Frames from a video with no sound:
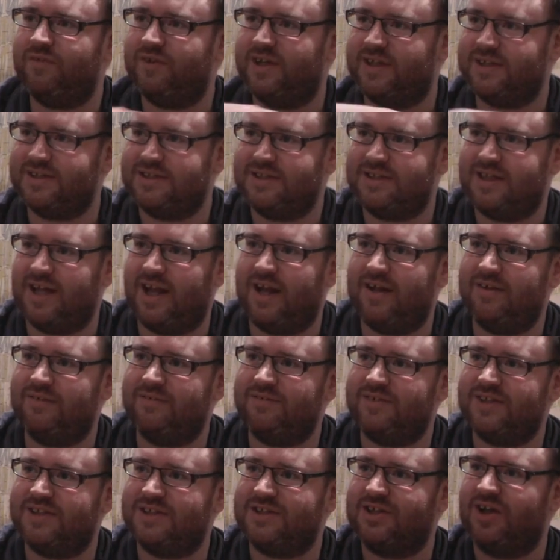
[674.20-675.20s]
instead of
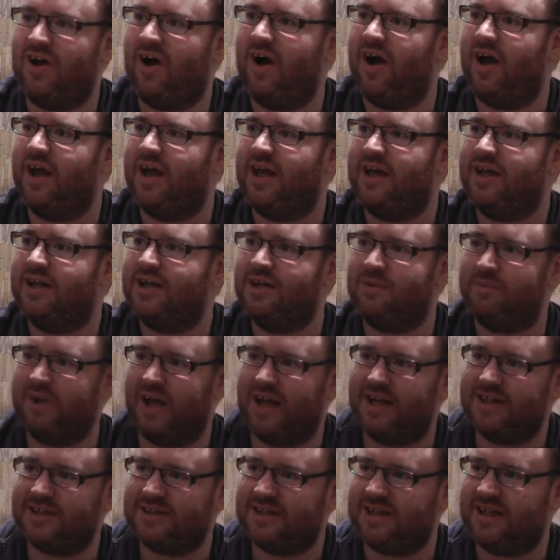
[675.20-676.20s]
this guy? Can we
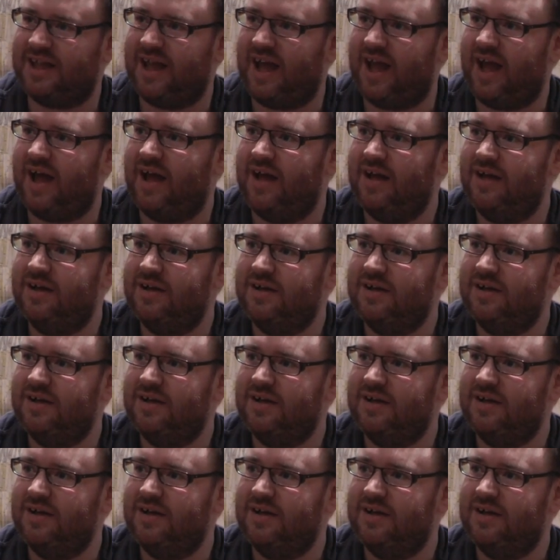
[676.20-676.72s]
actually get